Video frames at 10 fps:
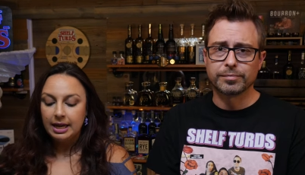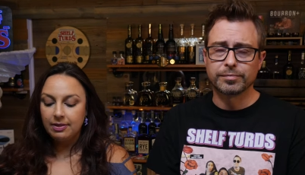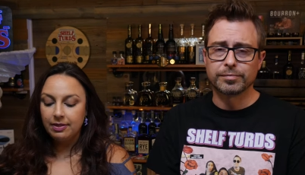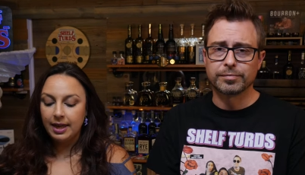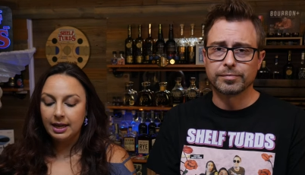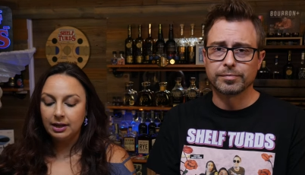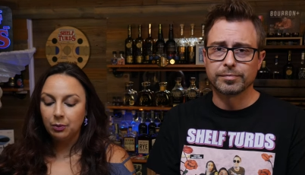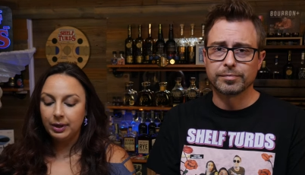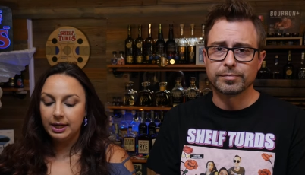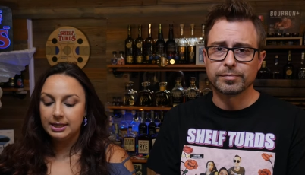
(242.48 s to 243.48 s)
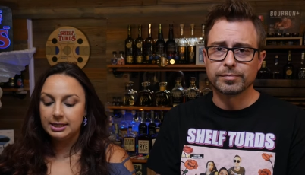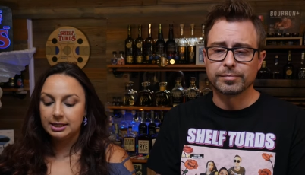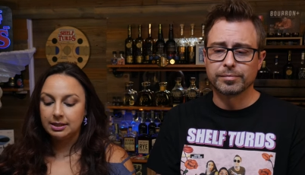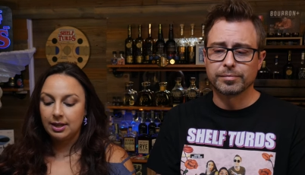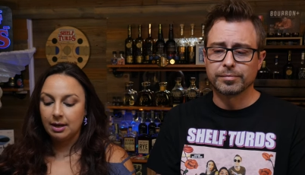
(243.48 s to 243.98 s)
Speaker 1: And then we need
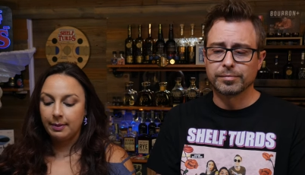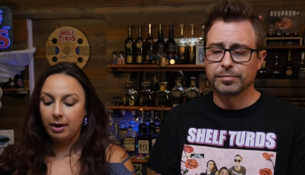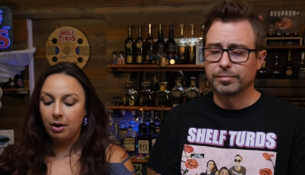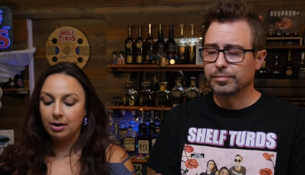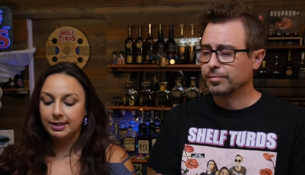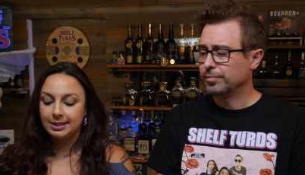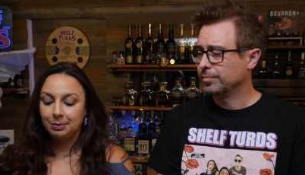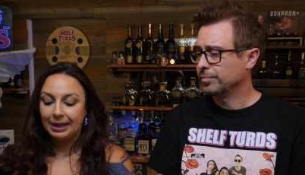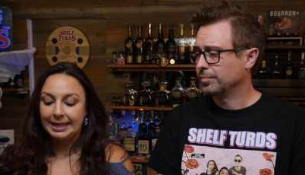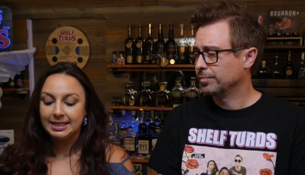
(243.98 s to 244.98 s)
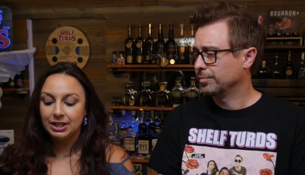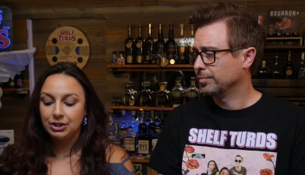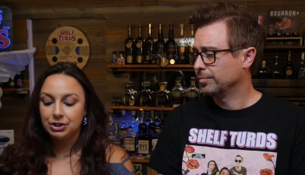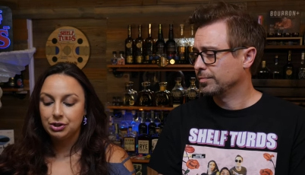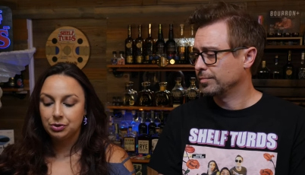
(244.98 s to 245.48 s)
to think about, are these
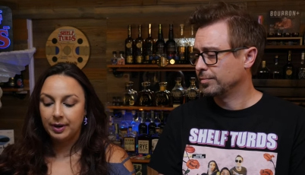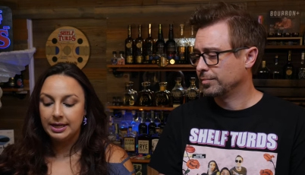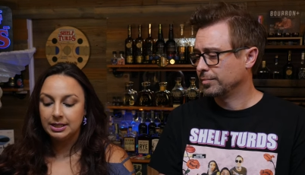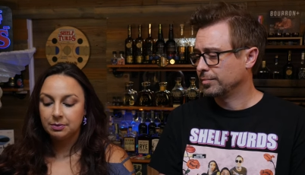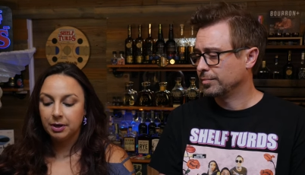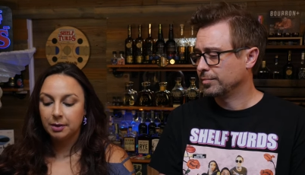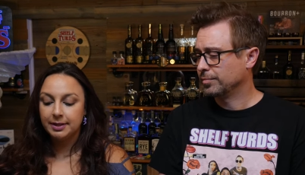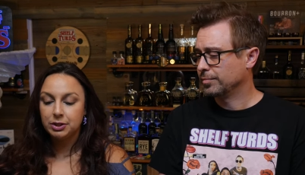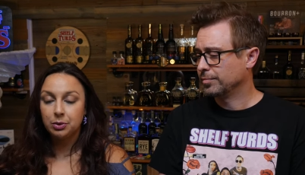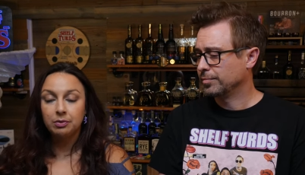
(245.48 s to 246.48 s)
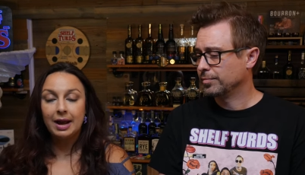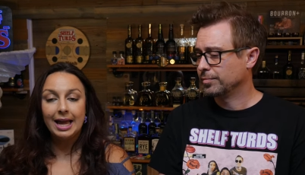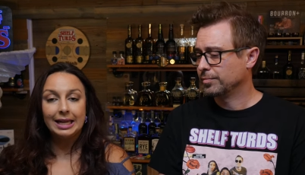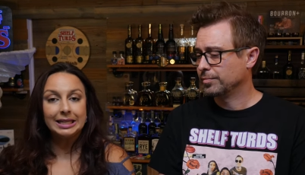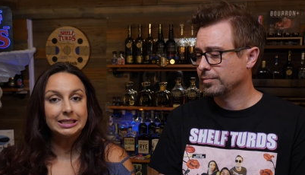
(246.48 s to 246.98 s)
blended straight bourbons or
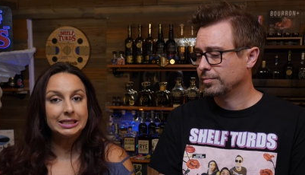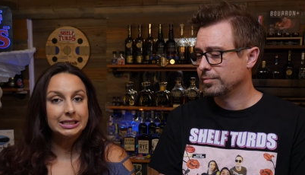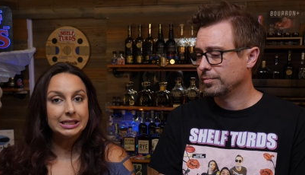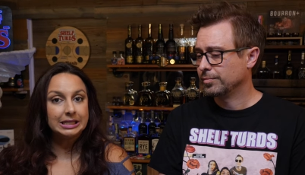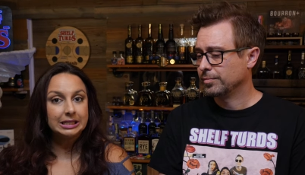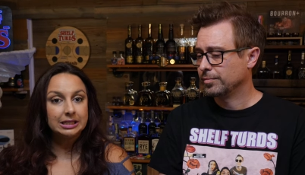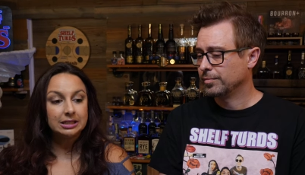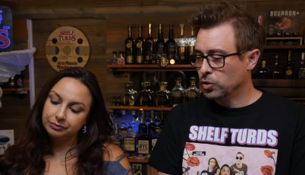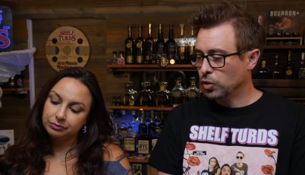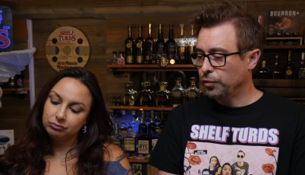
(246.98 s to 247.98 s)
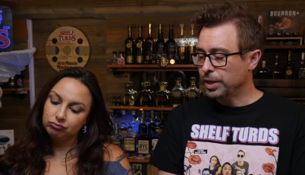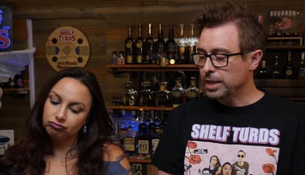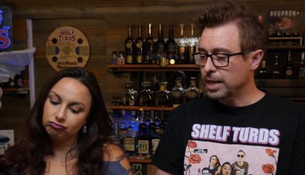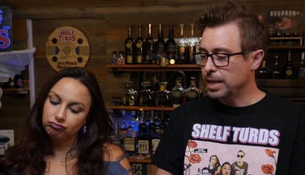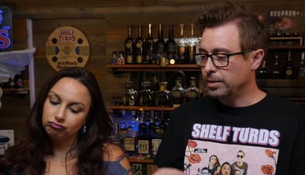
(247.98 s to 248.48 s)
ryes?
Speaker 2: So if we
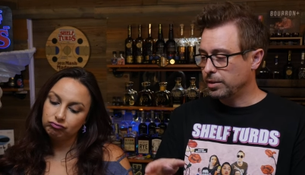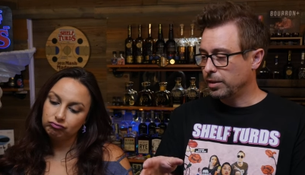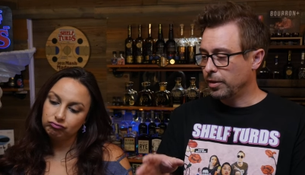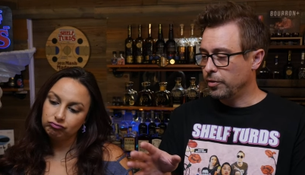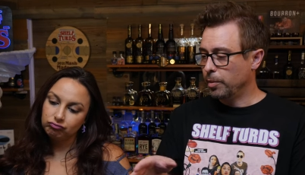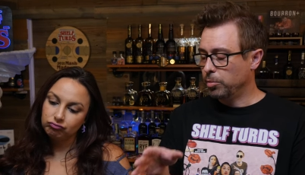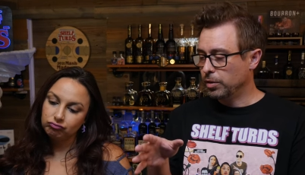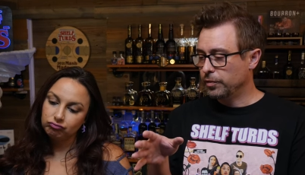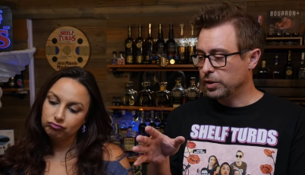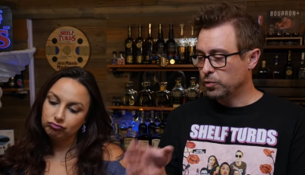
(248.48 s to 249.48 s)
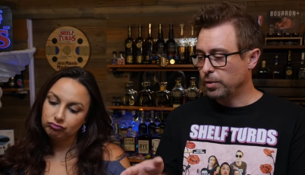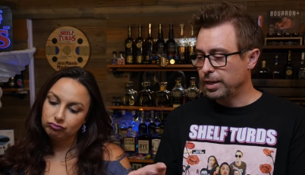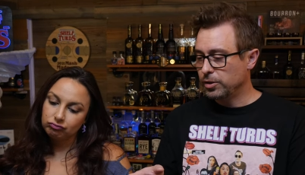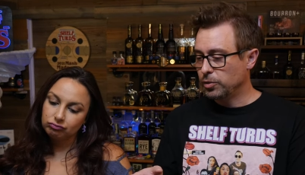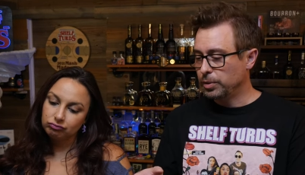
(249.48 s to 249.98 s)
get a number of these
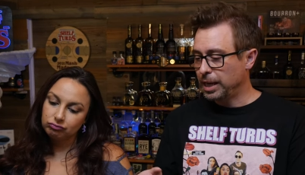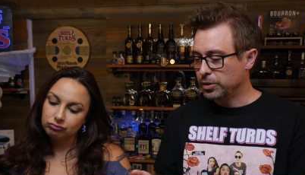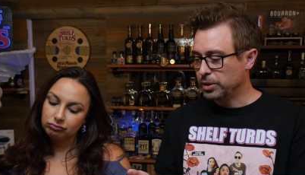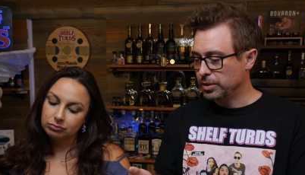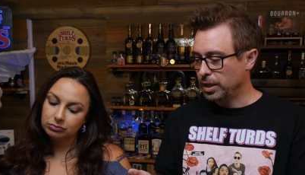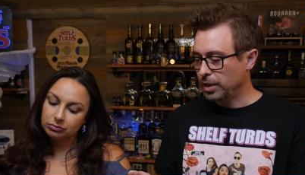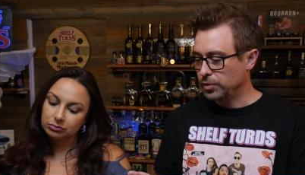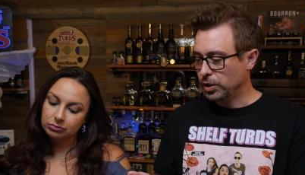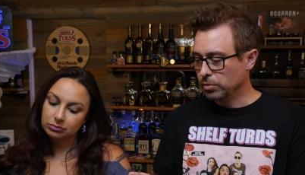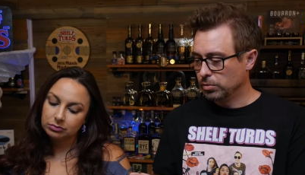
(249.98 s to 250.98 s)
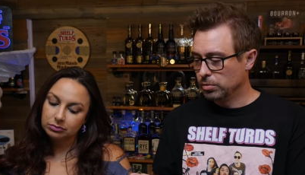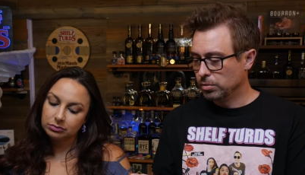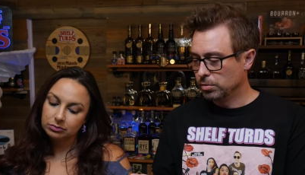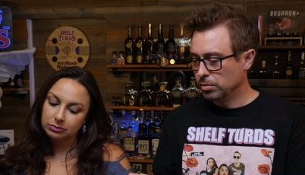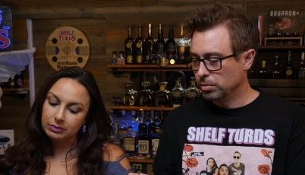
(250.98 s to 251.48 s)
right, do we actually save Joe?
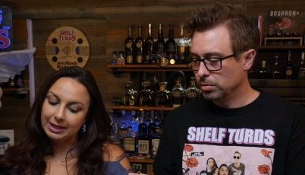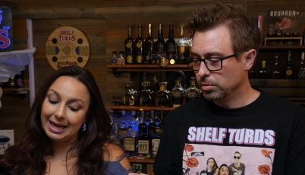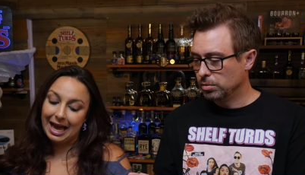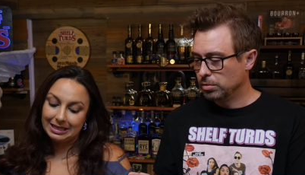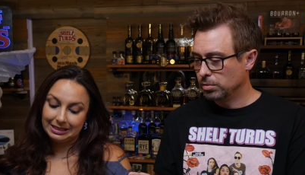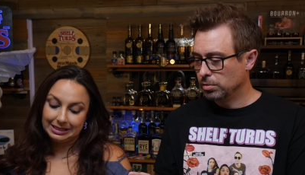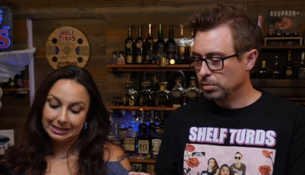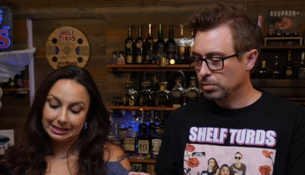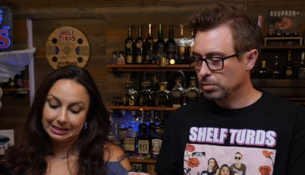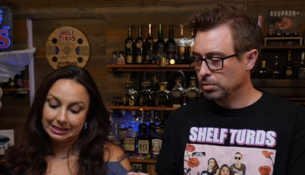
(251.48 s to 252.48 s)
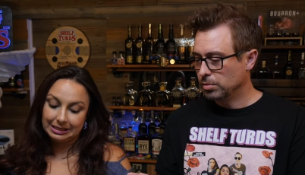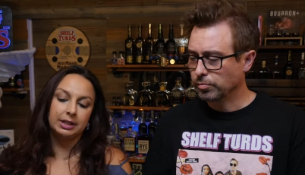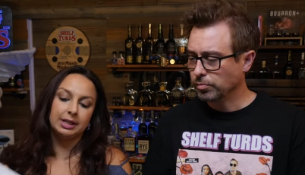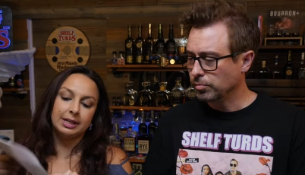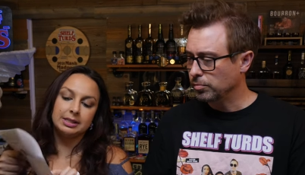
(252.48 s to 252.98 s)
Speaker 1: Yes.
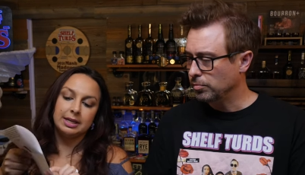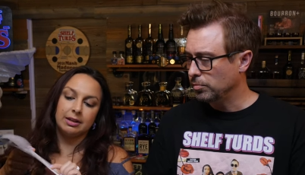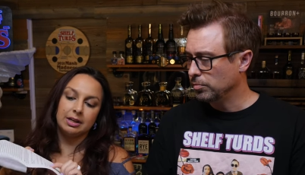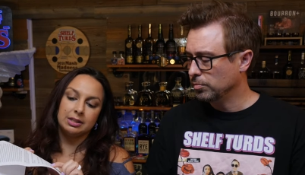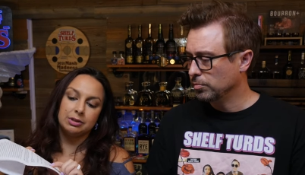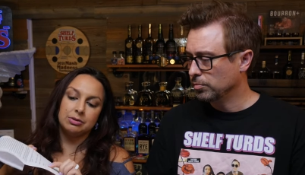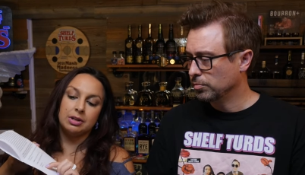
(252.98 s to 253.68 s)
He is an alien because he used an